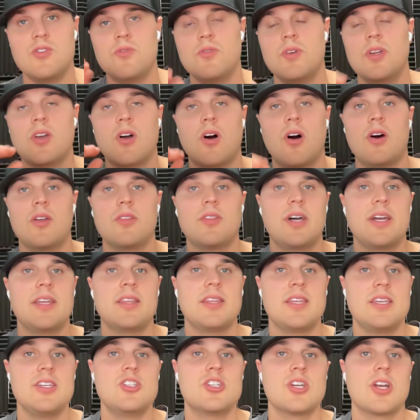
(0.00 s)
doing online
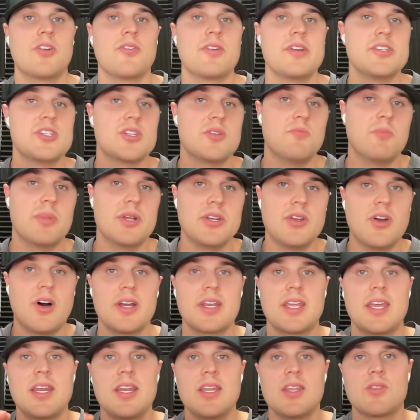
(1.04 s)
lead generation but
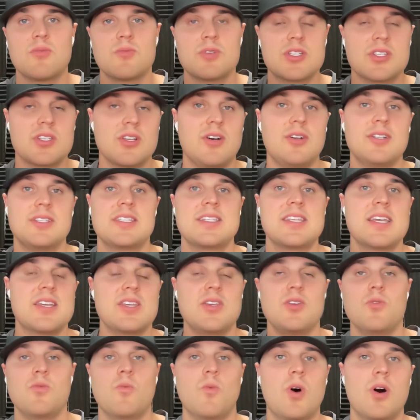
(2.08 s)
not getting the results that
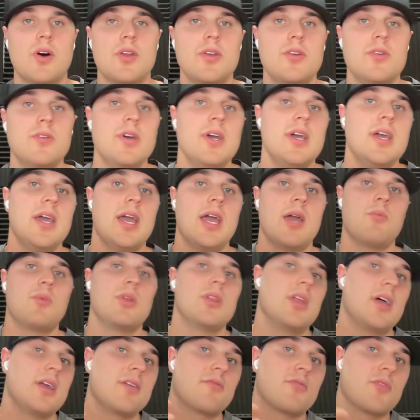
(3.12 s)
you want to and would
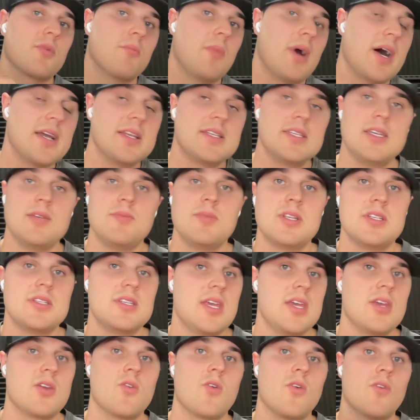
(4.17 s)
like for my team to
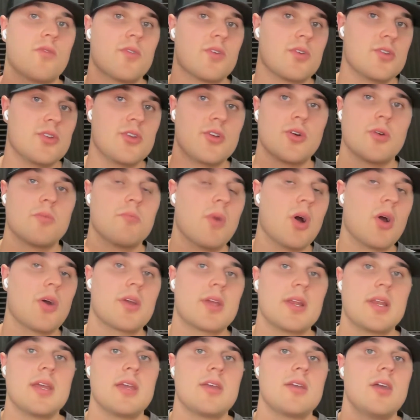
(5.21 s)
take over your
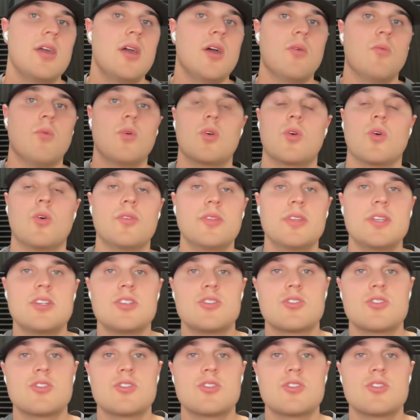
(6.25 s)
marketing, well, go in the